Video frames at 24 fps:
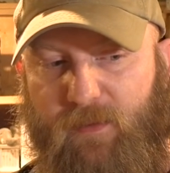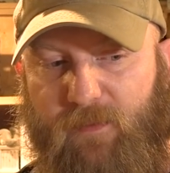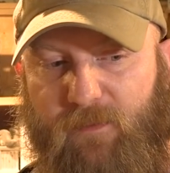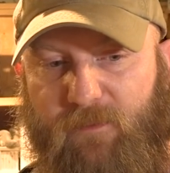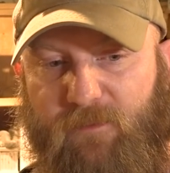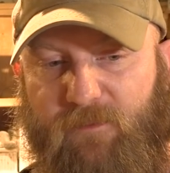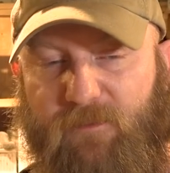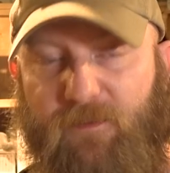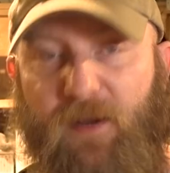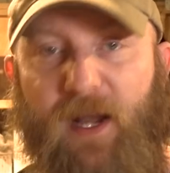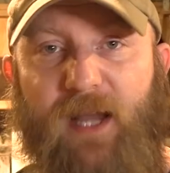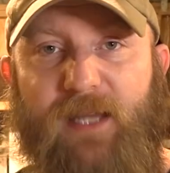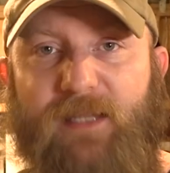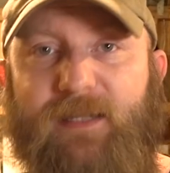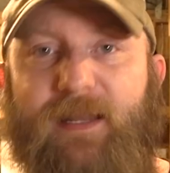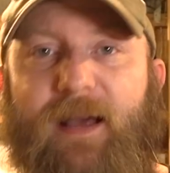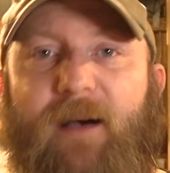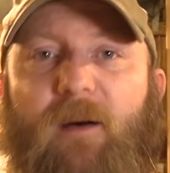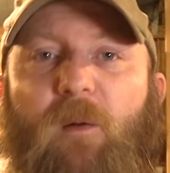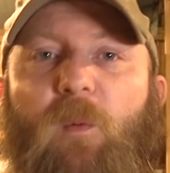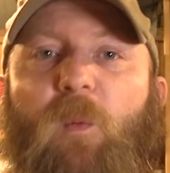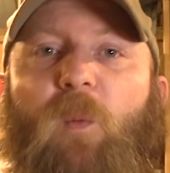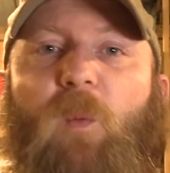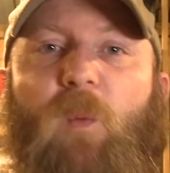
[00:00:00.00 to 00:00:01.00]
find
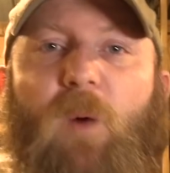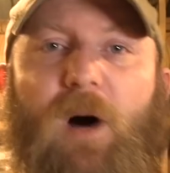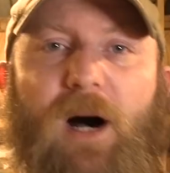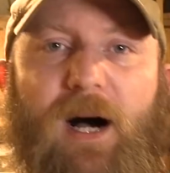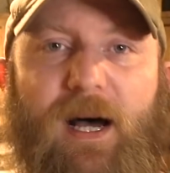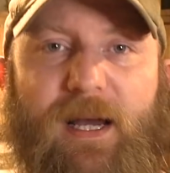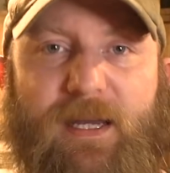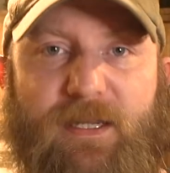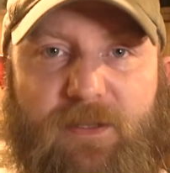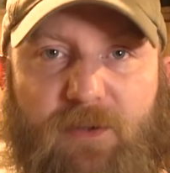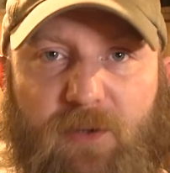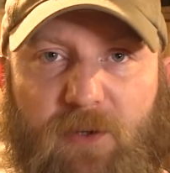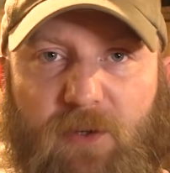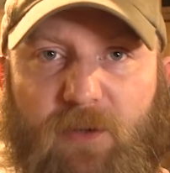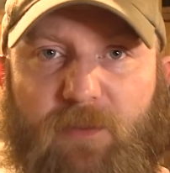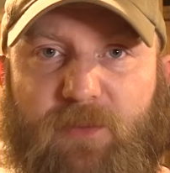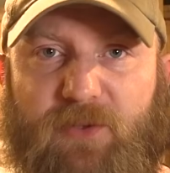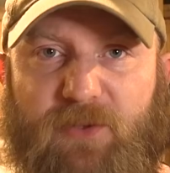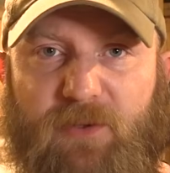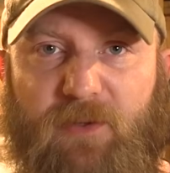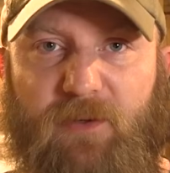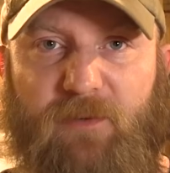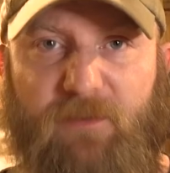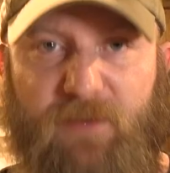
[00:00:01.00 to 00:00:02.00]
out why
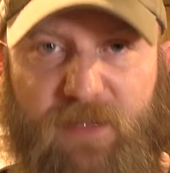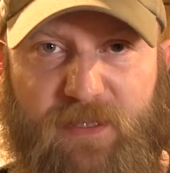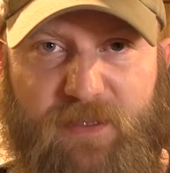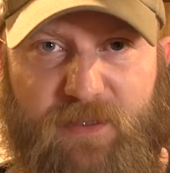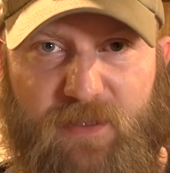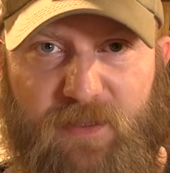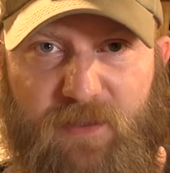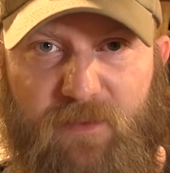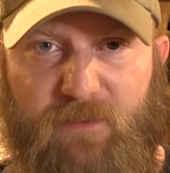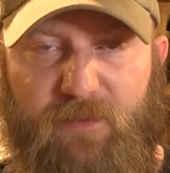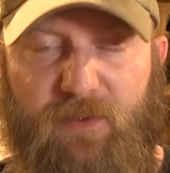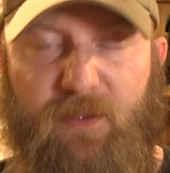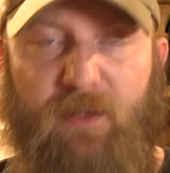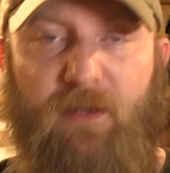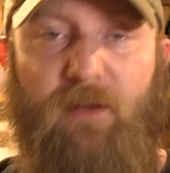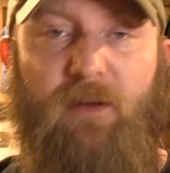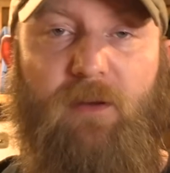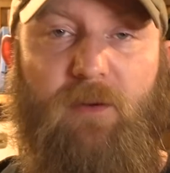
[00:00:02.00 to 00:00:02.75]
terms are offensive,